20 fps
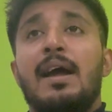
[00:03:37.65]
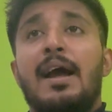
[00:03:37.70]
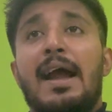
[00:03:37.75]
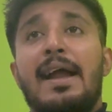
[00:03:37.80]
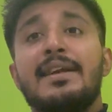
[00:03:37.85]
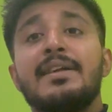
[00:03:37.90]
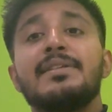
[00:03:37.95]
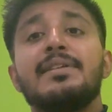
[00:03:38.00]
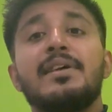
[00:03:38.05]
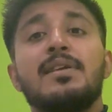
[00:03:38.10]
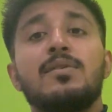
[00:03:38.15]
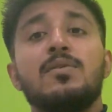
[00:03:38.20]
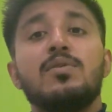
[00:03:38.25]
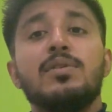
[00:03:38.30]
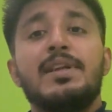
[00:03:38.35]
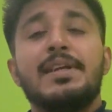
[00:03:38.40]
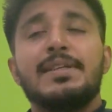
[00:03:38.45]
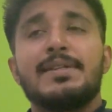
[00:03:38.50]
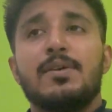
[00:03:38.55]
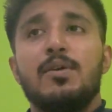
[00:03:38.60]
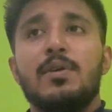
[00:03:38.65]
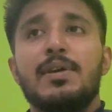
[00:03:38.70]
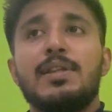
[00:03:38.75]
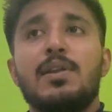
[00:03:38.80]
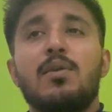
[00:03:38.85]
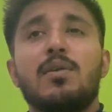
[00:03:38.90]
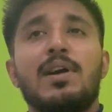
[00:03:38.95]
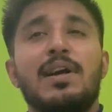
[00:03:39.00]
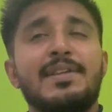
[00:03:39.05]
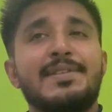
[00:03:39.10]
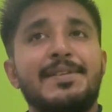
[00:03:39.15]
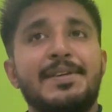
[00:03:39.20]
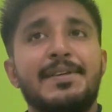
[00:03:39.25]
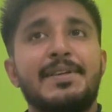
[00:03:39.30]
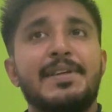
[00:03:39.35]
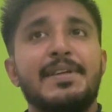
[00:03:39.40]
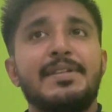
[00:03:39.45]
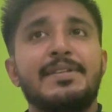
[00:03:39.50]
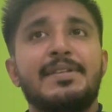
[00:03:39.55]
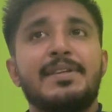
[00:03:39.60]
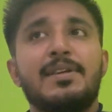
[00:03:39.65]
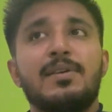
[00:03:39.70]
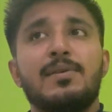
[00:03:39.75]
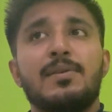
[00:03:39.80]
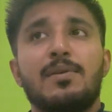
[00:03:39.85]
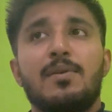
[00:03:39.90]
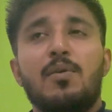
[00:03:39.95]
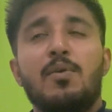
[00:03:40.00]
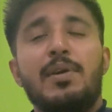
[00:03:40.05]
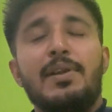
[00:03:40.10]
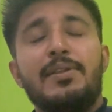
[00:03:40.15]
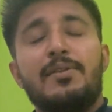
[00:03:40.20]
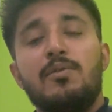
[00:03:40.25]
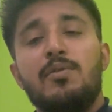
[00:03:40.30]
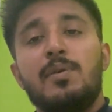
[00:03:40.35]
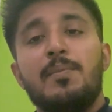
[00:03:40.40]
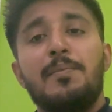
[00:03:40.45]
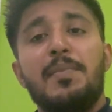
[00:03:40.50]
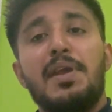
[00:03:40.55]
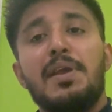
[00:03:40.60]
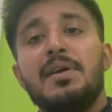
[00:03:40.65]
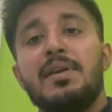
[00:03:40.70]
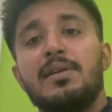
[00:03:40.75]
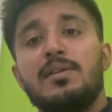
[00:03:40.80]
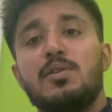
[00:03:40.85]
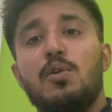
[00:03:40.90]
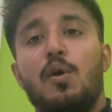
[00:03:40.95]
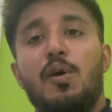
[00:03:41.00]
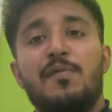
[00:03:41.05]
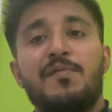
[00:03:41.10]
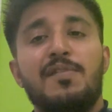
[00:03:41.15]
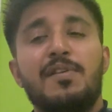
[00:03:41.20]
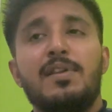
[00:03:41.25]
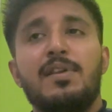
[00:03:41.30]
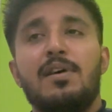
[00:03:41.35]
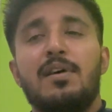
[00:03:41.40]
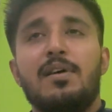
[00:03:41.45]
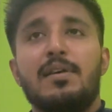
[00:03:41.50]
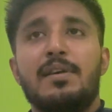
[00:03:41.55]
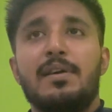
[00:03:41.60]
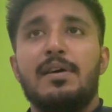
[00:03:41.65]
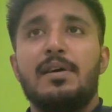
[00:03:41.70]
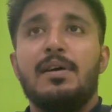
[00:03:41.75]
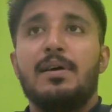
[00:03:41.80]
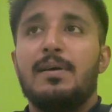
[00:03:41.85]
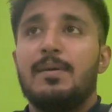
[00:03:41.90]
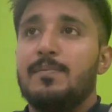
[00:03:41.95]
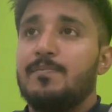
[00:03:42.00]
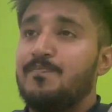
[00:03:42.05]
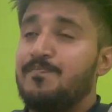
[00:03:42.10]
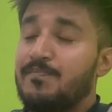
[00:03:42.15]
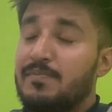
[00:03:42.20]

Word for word: another route is going through consultancy or going through a mere TOEFL or uh,